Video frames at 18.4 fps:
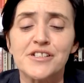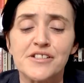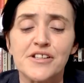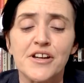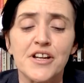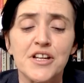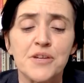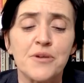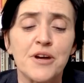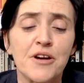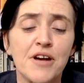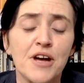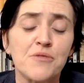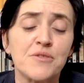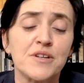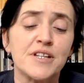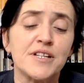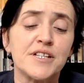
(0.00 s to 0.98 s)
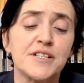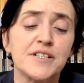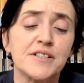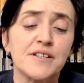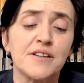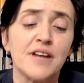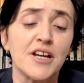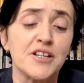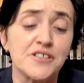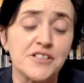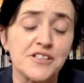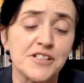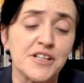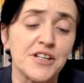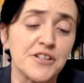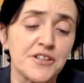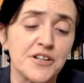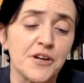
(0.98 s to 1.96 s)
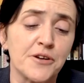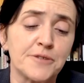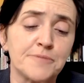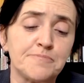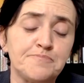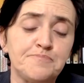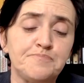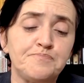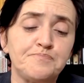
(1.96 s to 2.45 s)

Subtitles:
It's certainly where I would like to see it going.